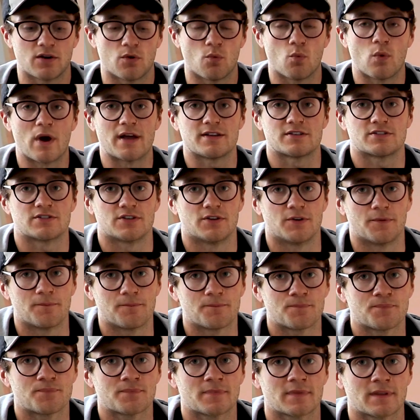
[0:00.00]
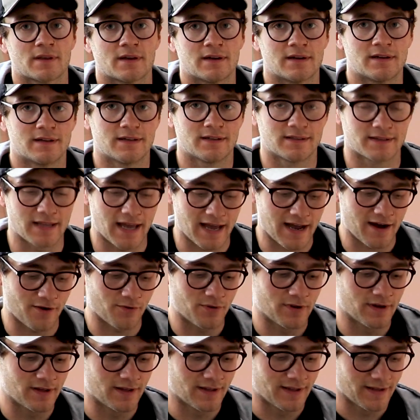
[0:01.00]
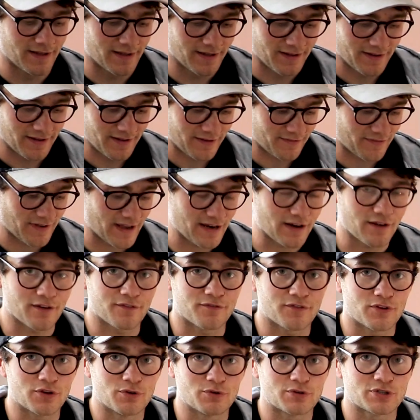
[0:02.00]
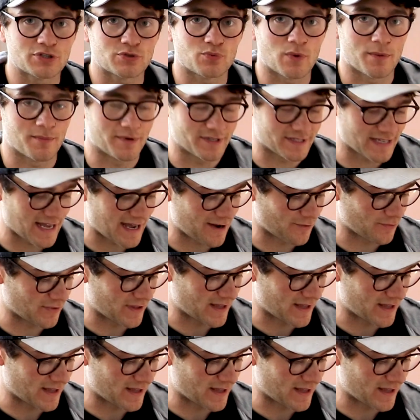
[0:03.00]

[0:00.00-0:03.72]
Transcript: a wetsuit. Now, for any of you swimmers out